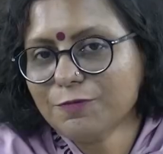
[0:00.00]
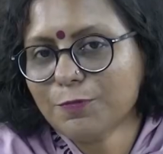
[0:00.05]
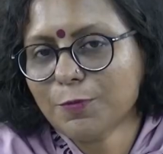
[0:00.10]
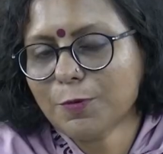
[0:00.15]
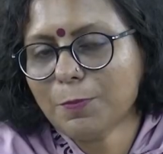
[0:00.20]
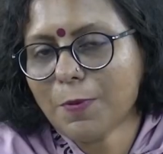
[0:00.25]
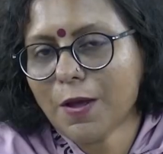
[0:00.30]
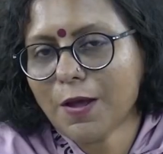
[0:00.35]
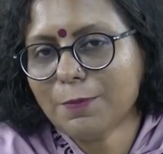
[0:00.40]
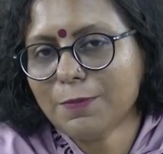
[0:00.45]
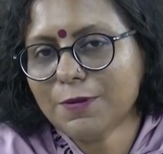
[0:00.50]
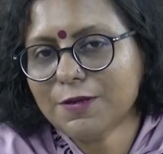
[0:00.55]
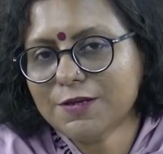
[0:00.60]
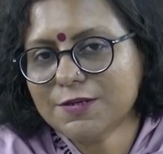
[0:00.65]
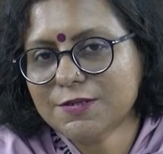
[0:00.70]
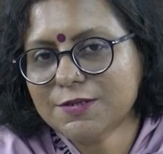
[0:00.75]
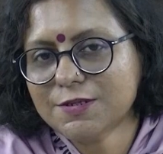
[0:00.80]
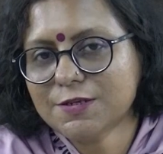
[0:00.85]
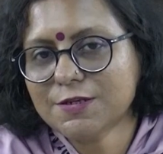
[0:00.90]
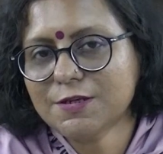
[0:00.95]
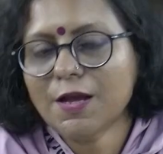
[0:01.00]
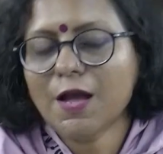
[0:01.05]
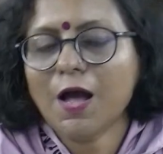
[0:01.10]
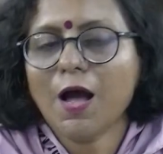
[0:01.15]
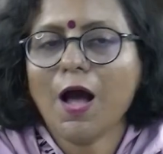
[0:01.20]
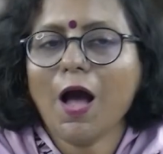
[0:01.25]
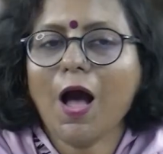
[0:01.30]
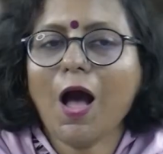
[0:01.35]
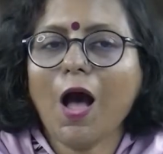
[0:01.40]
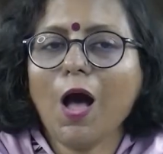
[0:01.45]
probability,
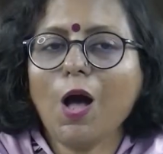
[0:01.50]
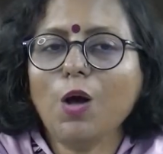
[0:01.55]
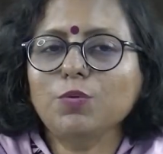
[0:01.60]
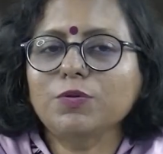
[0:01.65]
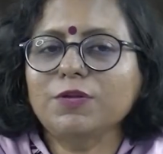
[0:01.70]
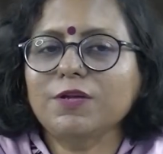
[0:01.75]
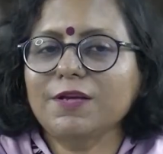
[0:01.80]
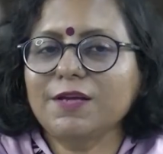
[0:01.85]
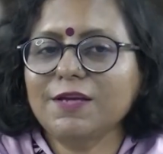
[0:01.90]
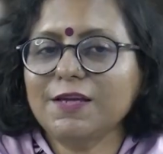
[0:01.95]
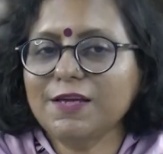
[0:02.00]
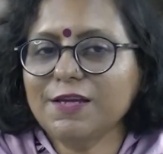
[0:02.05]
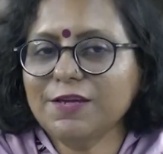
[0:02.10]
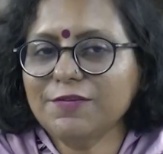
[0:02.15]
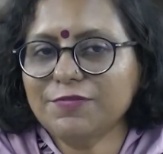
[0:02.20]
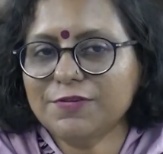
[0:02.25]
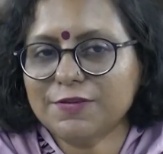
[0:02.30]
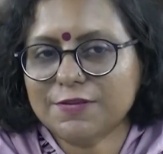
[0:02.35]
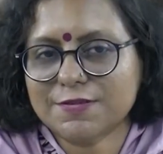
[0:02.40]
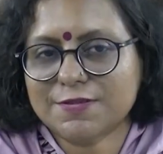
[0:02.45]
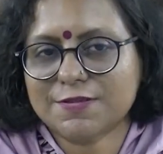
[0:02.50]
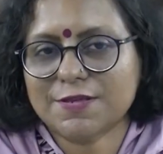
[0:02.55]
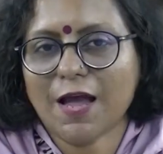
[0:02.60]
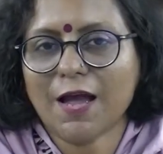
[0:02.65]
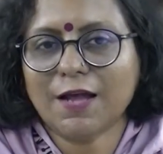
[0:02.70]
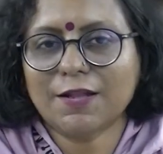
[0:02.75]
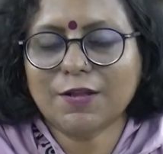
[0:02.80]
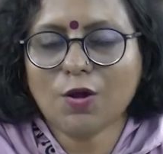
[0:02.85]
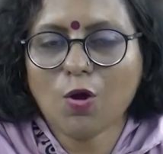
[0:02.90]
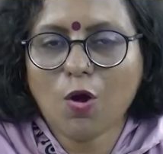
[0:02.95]
how the events
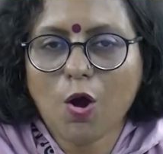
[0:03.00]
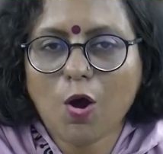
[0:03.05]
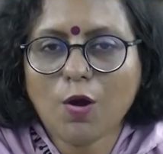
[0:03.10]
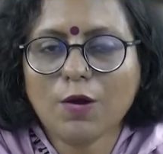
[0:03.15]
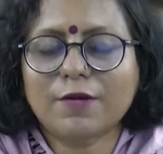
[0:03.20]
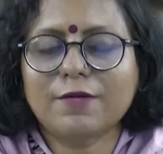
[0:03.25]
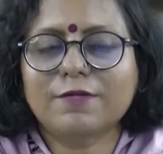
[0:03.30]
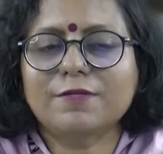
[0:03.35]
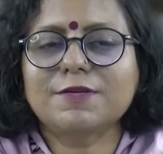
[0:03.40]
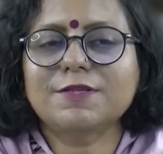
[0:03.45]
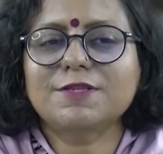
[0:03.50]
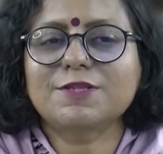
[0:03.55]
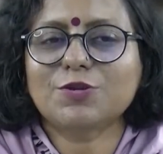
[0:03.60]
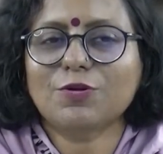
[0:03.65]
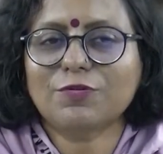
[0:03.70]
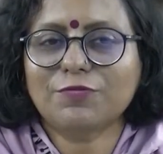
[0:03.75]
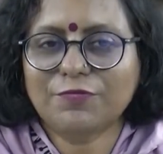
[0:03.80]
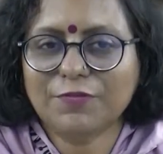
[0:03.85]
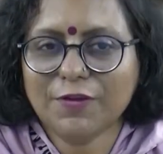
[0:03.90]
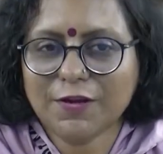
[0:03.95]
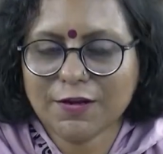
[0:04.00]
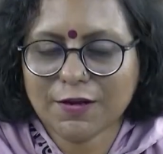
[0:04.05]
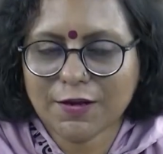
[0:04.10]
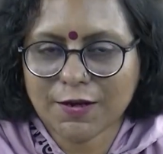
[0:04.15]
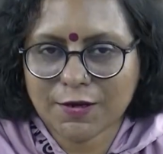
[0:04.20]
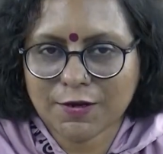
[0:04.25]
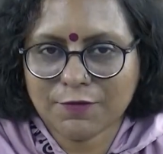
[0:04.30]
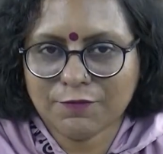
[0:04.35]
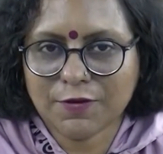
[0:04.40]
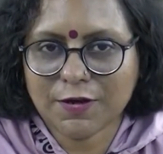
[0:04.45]
and the occurrence of
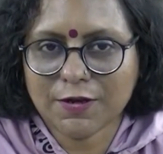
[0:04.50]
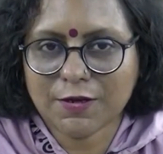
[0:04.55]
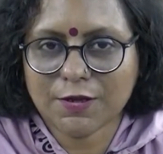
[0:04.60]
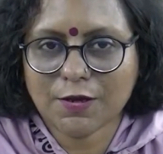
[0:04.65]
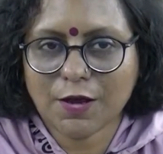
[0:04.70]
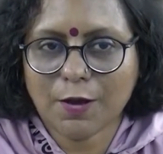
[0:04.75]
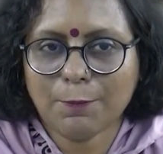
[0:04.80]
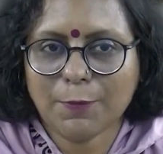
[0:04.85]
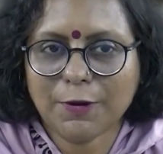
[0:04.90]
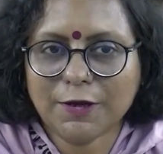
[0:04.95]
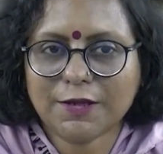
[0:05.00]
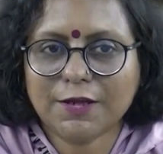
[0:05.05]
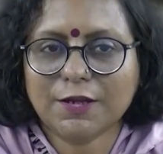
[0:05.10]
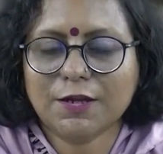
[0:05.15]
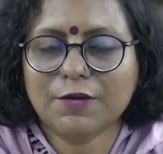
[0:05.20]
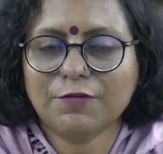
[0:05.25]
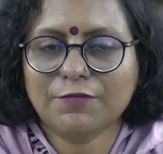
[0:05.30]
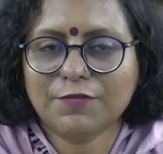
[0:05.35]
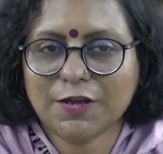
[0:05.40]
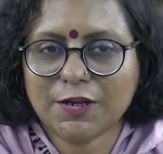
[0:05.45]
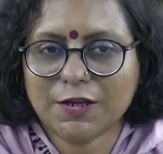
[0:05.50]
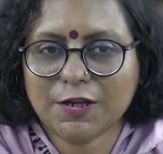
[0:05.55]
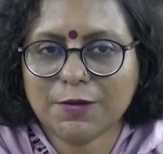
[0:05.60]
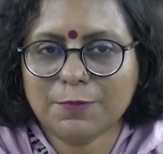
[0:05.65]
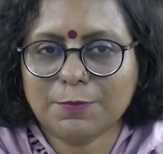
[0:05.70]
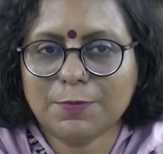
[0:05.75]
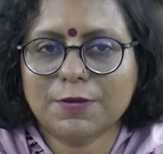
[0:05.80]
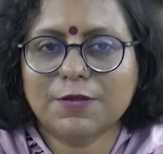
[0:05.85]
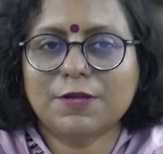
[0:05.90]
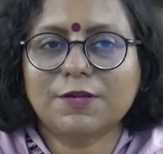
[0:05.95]
a particular
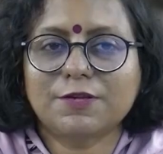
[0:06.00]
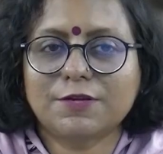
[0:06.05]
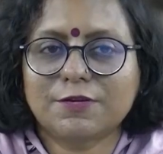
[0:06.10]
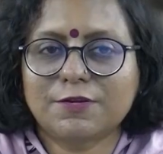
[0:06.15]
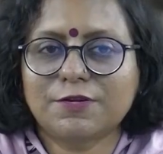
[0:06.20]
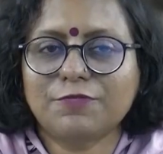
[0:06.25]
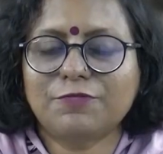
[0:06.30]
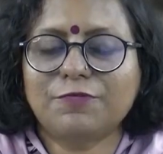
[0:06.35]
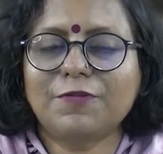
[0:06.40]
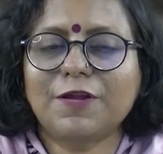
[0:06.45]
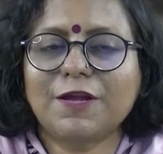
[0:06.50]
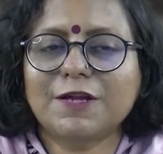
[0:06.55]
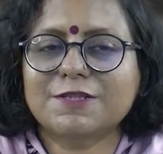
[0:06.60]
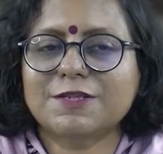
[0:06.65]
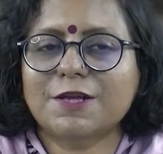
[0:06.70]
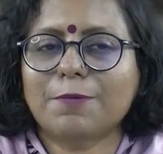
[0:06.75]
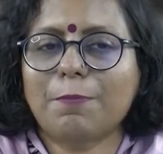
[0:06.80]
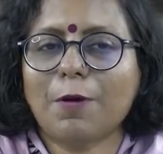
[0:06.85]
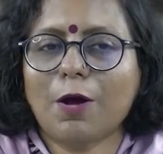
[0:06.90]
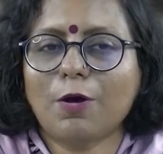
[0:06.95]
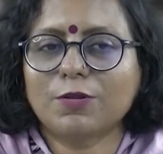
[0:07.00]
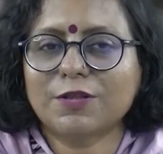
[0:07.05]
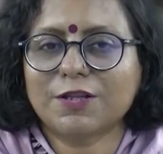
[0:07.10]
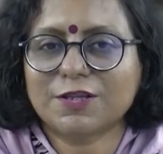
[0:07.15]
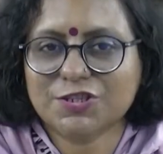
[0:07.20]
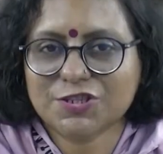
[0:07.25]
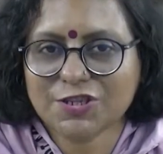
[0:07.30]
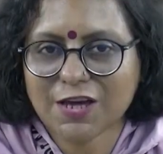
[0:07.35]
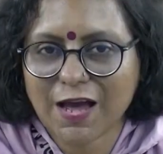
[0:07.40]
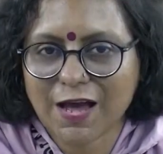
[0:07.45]
variable reflects upon the
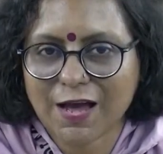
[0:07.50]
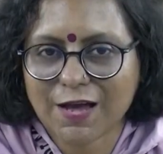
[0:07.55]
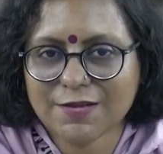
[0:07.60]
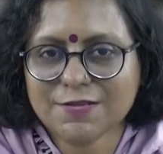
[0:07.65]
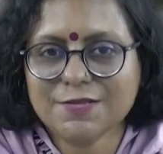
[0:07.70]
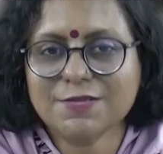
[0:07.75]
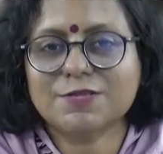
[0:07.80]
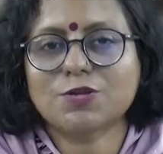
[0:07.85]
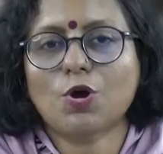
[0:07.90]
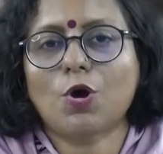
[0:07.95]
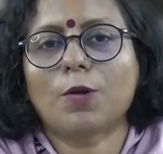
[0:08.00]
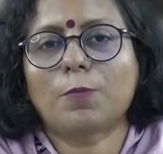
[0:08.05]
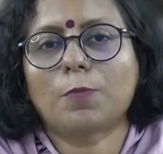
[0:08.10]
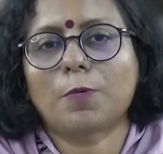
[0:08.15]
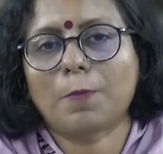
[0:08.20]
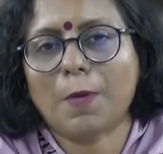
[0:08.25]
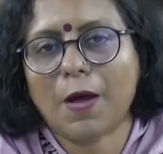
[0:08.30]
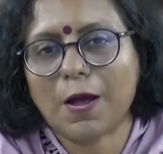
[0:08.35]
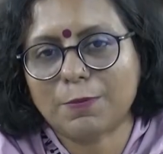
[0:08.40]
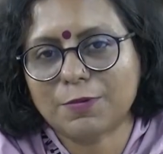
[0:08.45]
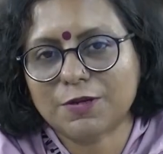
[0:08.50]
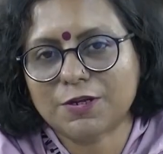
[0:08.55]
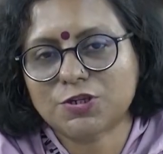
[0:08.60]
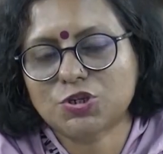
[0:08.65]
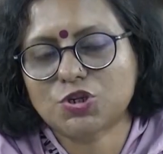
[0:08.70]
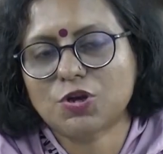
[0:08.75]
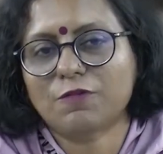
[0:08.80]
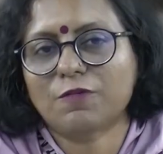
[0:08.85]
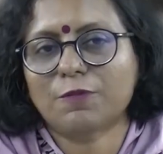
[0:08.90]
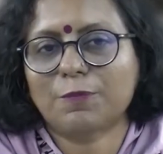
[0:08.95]
chance or
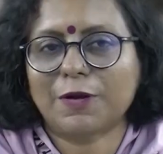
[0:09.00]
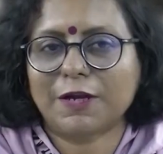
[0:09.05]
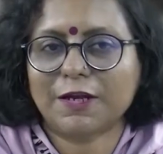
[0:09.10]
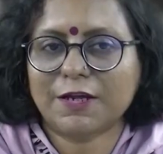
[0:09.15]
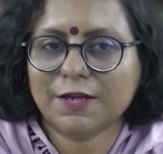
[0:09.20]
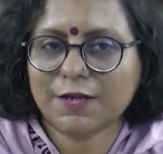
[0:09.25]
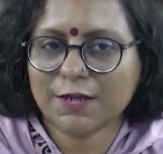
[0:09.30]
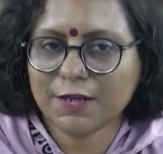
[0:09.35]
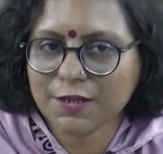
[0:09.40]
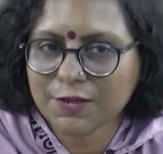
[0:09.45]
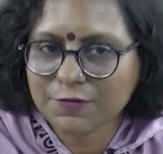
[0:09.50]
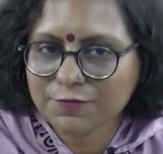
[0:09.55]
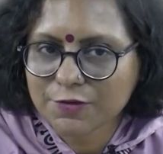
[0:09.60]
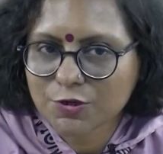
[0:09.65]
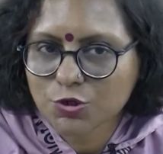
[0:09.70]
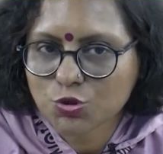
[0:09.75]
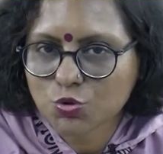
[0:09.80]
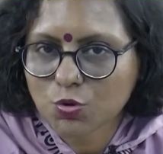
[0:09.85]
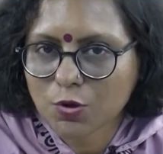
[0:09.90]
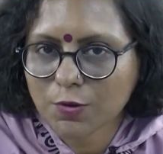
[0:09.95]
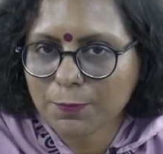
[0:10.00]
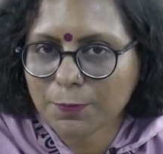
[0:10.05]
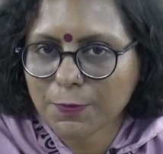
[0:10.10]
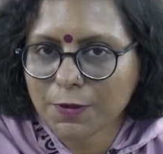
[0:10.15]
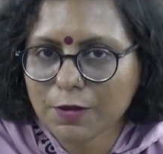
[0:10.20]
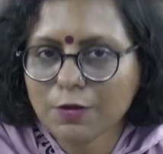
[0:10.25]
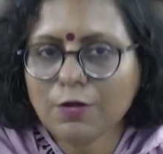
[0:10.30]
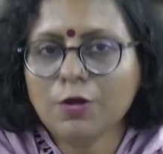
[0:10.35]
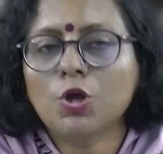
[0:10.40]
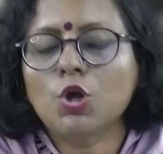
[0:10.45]
probability of a particular event to
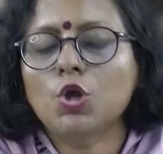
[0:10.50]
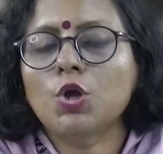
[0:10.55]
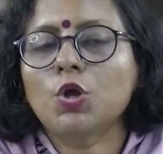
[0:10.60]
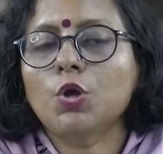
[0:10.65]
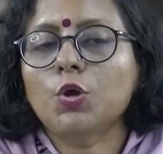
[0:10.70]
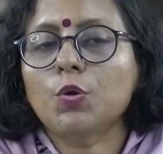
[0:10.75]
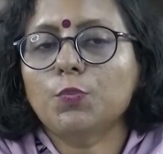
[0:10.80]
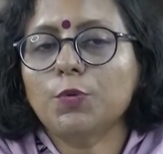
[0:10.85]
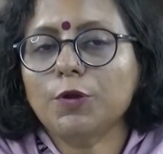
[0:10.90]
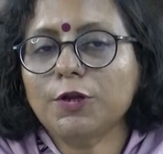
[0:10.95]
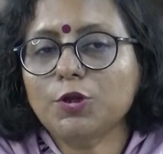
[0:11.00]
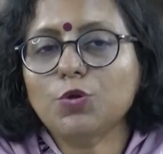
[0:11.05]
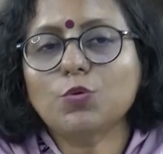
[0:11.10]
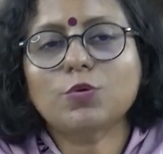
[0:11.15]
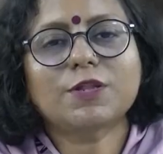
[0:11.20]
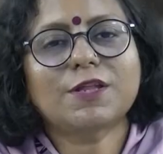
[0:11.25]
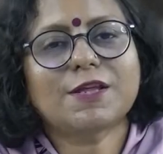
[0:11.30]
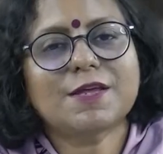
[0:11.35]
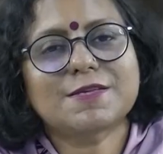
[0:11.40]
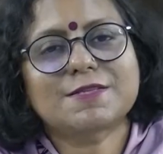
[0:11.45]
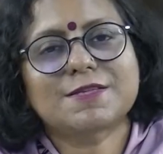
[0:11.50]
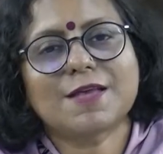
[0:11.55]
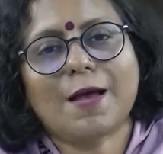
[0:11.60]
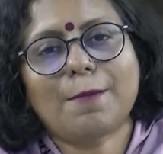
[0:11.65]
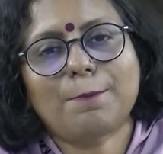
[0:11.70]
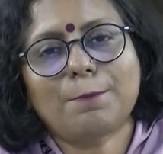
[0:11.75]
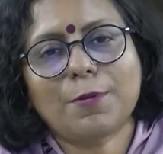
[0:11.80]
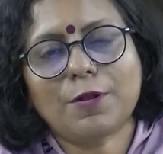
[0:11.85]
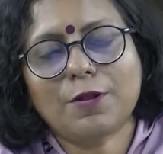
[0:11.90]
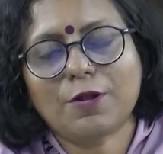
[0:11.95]
appear. We took the
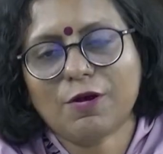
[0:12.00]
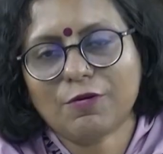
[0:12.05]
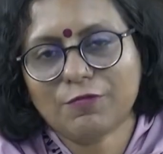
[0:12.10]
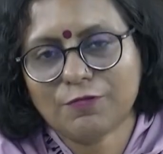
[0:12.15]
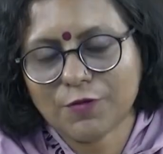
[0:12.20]
example of